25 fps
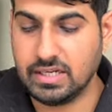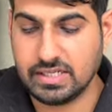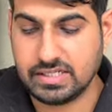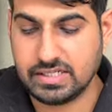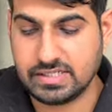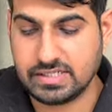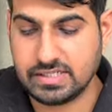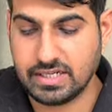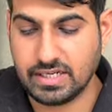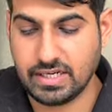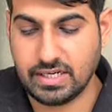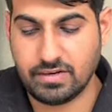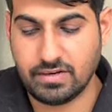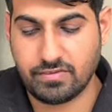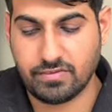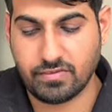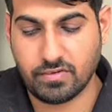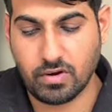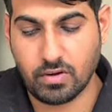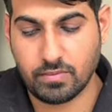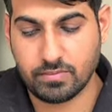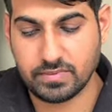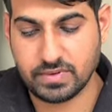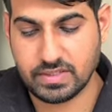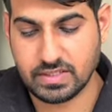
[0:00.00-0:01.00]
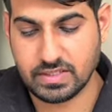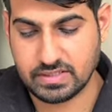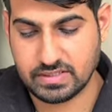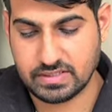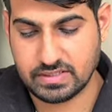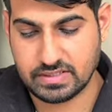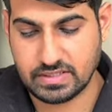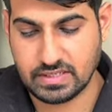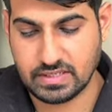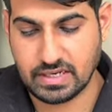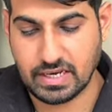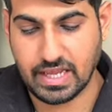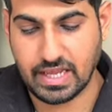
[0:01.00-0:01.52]
state from
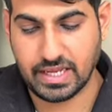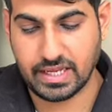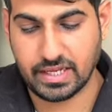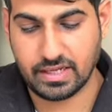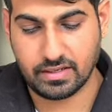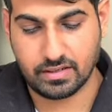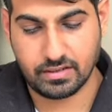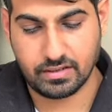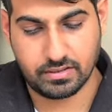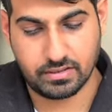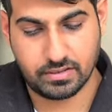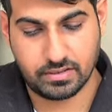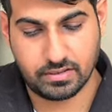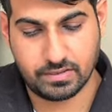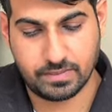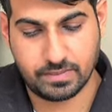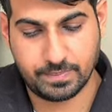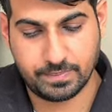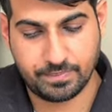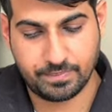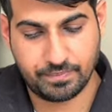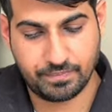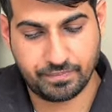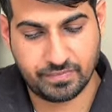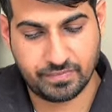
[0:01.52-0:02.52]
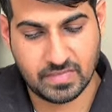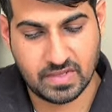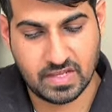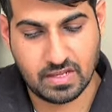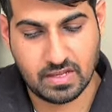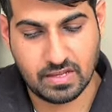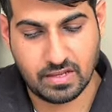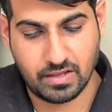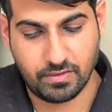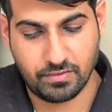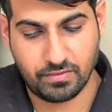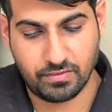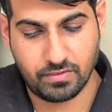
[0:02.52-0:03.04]
this, like
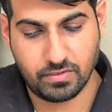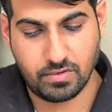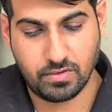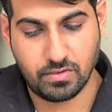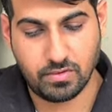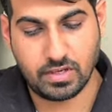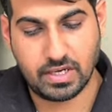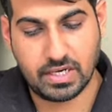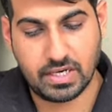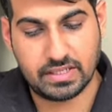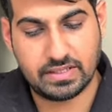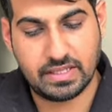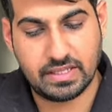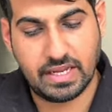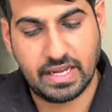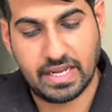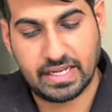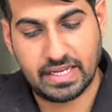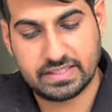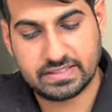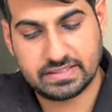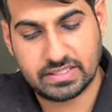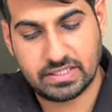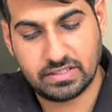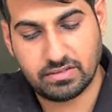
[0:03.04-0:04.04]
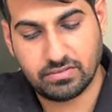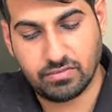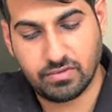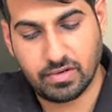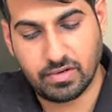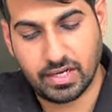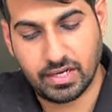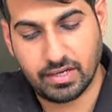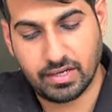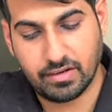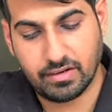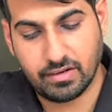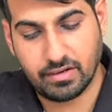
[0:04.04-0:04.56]
if you look at the x and
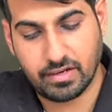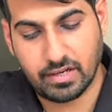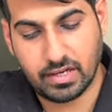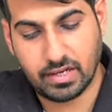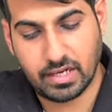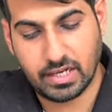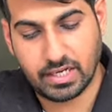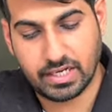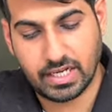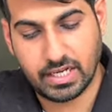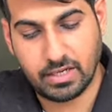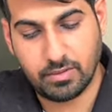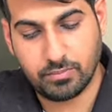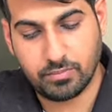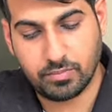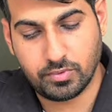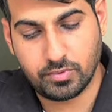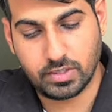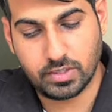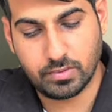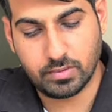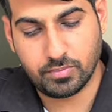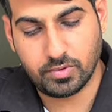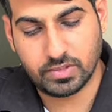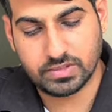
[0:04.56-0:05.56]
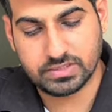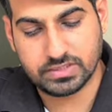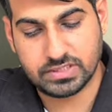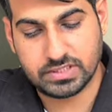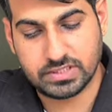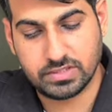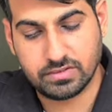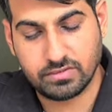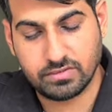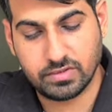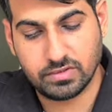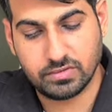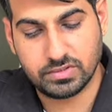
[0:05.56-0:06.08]
y, again put a
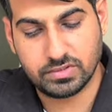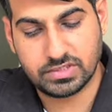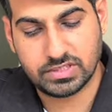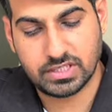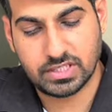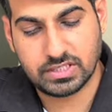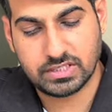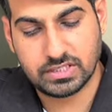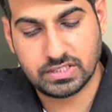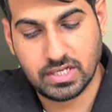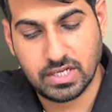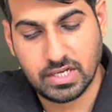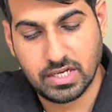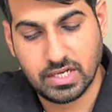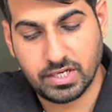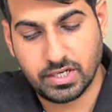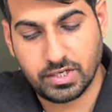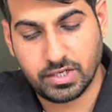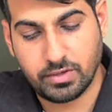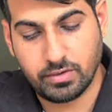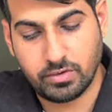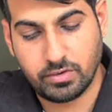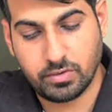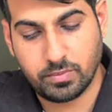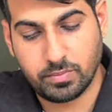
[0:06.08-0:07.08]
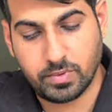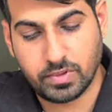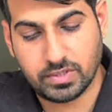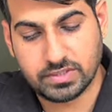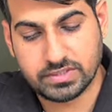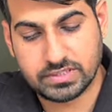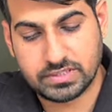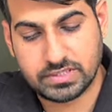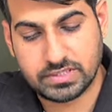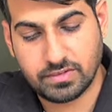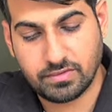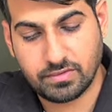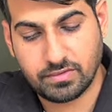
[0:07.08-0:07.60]
positive q charge. Due to
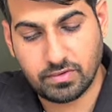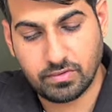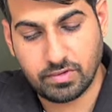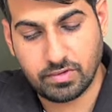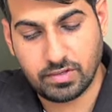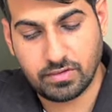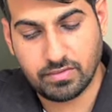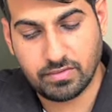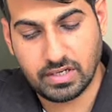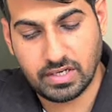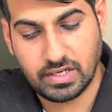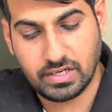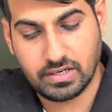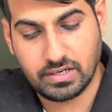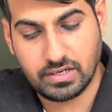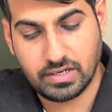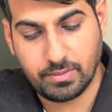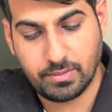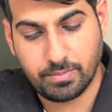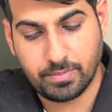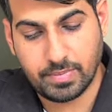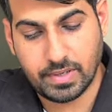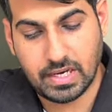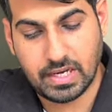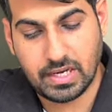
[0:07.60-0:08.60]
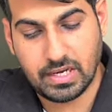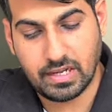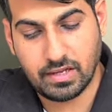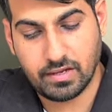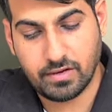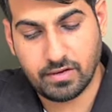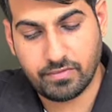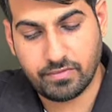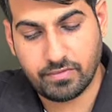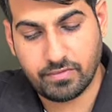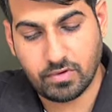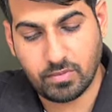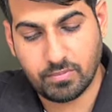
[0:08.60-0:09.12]
positive q it will get repel
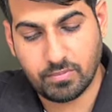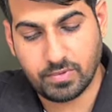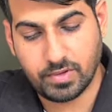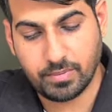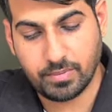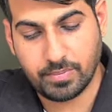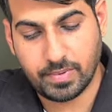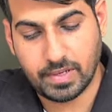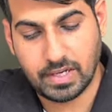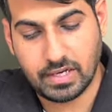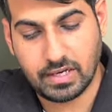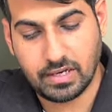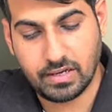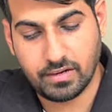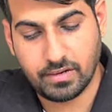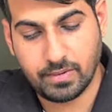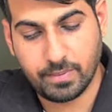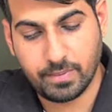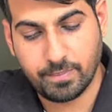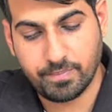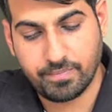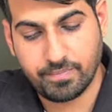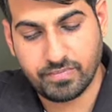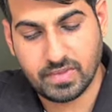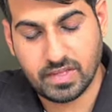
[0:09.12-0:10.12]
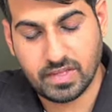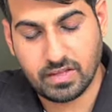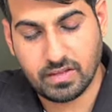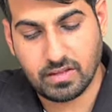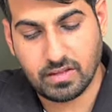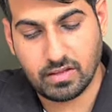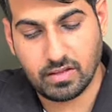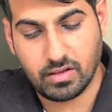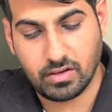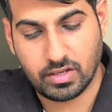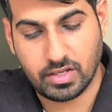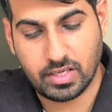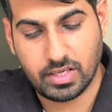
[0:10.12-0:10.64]
here from repel here.
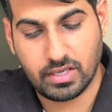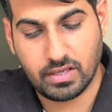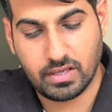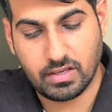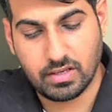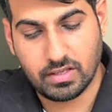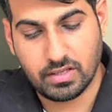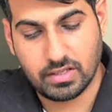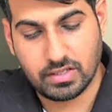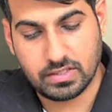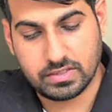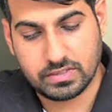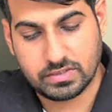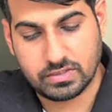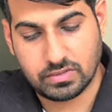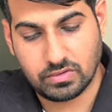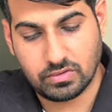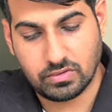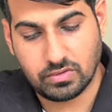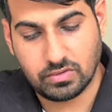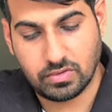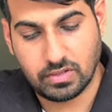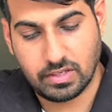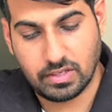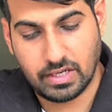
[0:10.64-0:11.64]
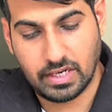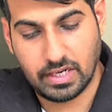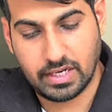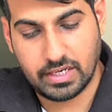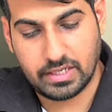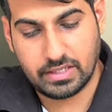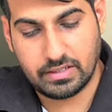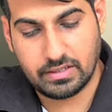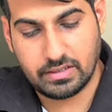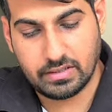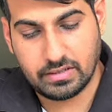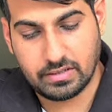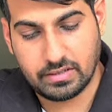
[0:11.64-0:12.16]
Okay, so
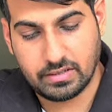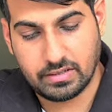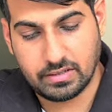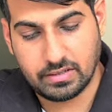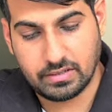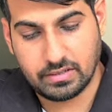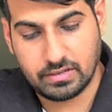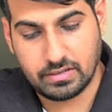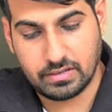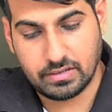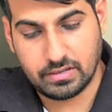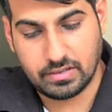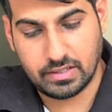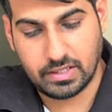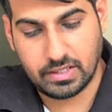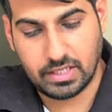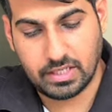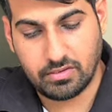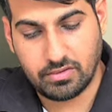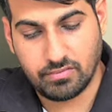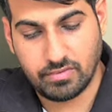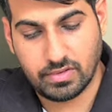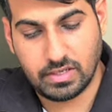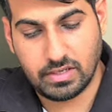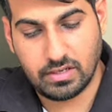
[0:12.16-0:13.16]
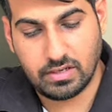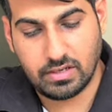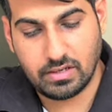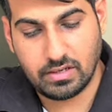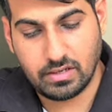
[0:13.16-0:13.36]
and it will